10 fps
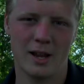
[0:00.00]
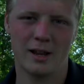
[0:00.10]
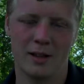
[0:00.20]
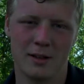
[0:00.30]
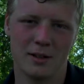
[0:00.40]

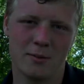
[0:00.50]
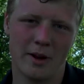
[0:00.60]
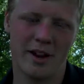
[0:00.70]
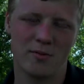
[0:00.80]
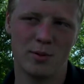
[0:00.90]
and
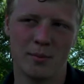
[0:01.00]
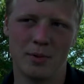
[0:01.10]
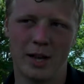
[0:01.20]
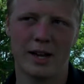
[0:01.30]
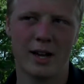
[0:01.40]
the way I've
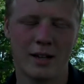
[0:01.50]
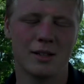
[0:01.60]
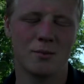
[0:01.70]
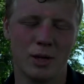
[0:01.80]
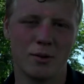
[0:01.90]
been playing,
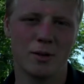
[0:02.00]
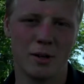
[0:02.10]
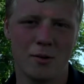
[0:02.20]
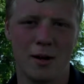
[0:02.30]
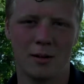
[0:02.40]
I played
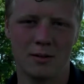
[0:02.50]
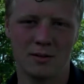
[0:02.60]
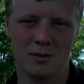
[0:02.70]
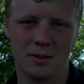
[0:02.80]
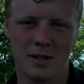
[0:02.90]
really well
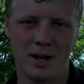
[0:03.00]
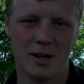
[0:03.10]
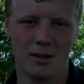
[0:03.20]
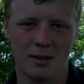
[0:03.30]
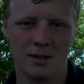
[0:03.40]
today.